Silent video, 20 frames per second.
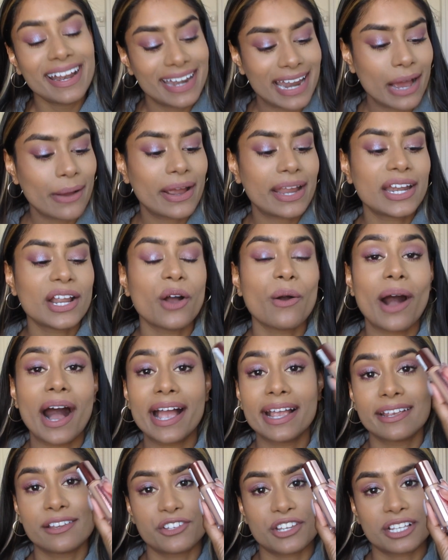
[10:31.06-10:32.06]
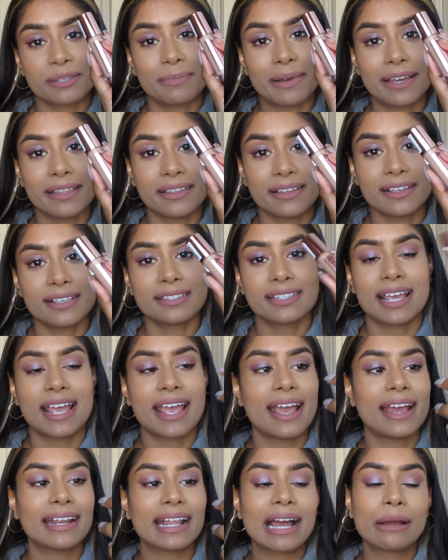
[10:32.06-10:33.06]
Now I know I can just buy this
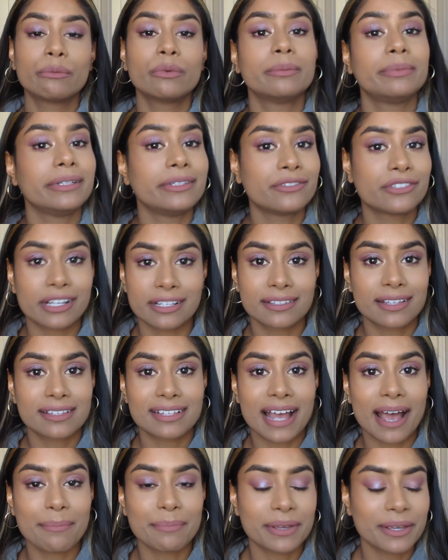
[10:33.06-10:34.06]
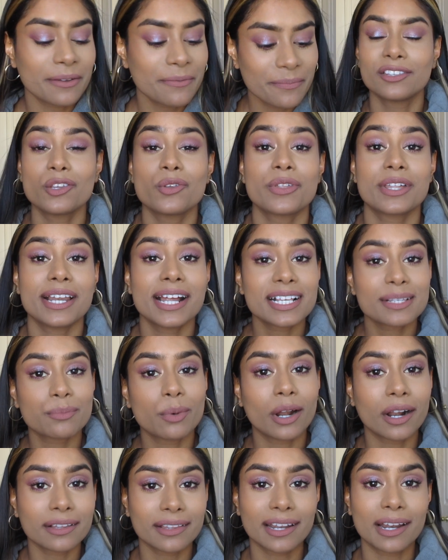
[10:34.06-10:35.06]
and I will be just as happy. So the next
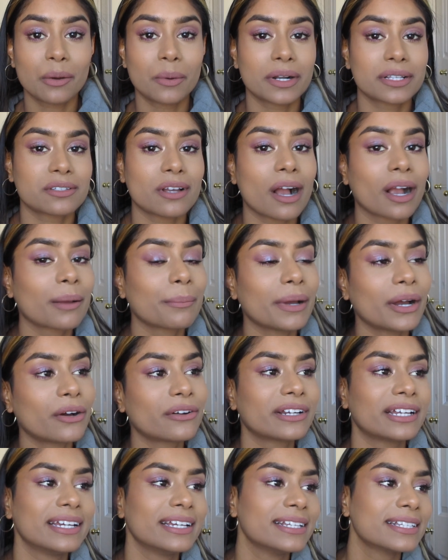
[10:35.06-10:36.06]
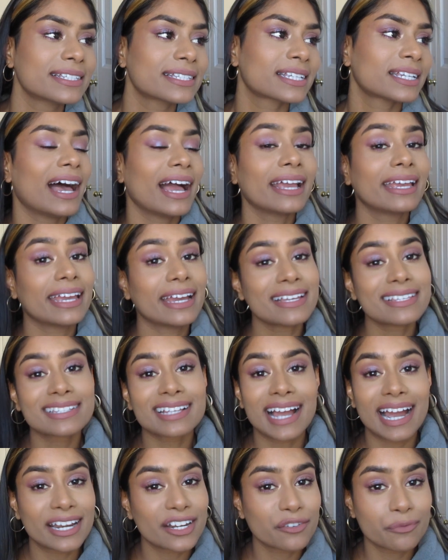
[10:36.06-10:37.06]
product that I want to talk about is, I guess,
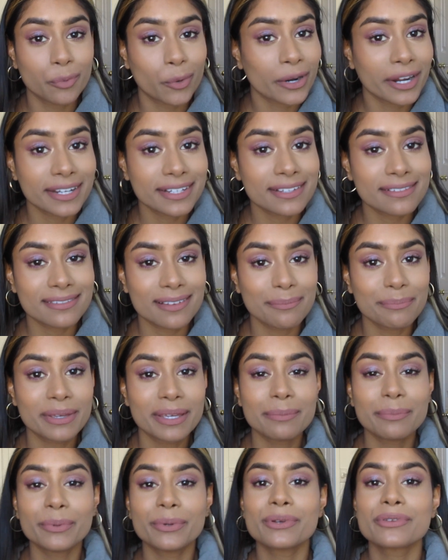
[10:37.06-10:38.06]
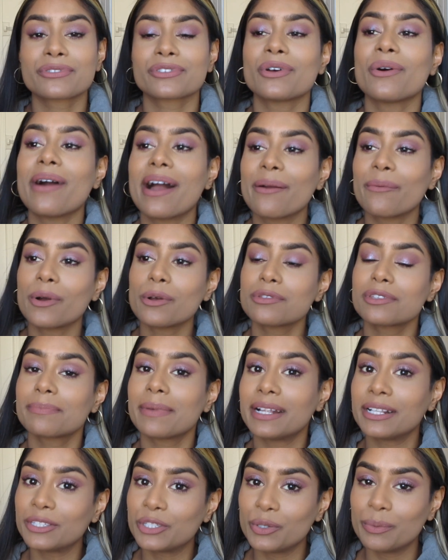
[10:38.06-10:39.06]
kind of boring to some people, so I won't
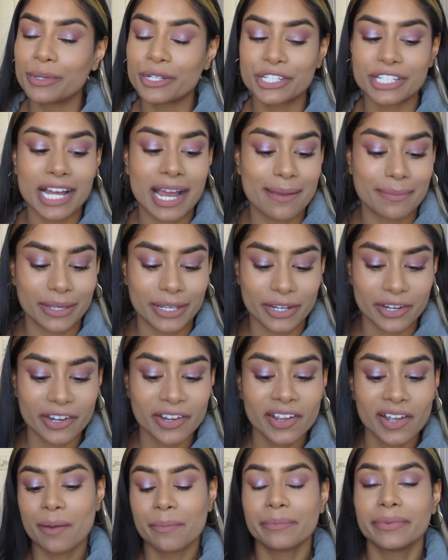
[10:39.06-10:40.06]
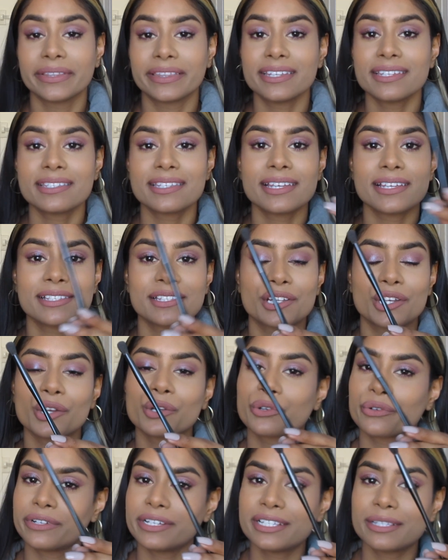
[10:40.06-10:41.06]
spend too much time here. But this is a
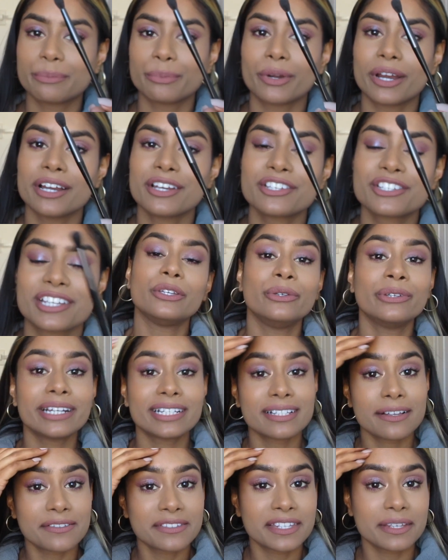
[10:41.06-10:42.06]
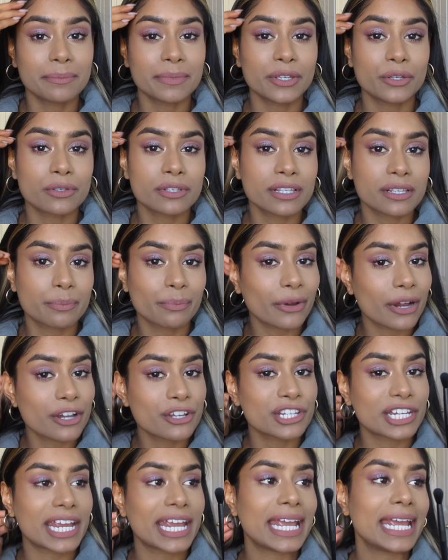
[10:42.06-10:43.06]
crease brush. You guys have seen me use this
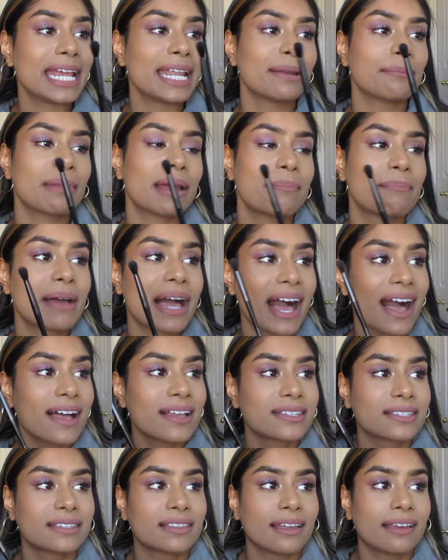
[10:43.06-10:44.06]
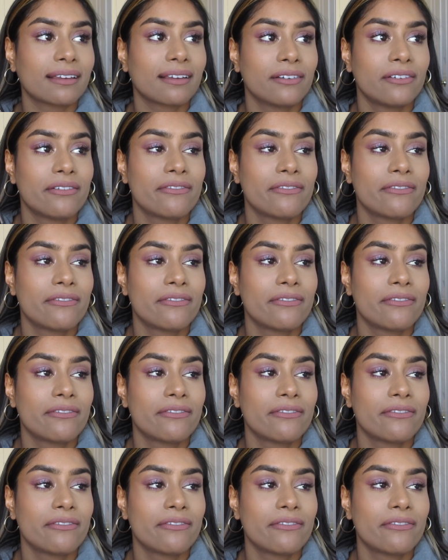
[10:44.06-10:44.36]
brush in my past like